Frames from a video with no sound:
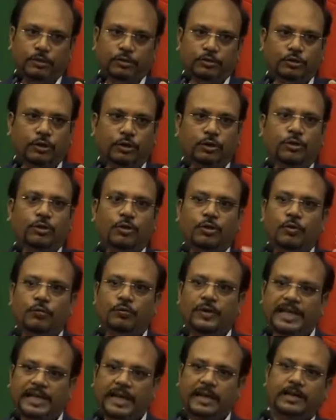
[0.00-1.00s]
So
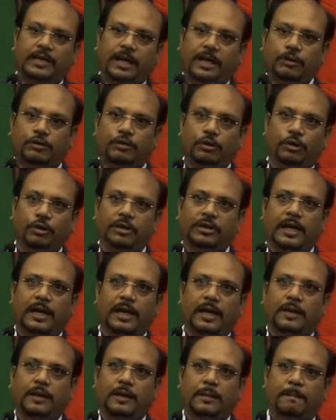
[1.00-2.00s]
we can control
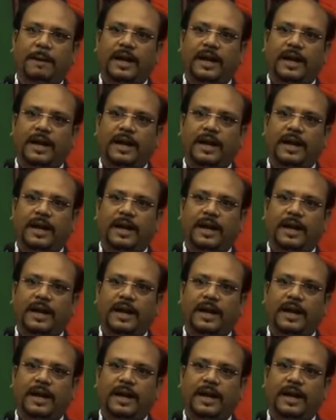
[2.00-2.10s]
the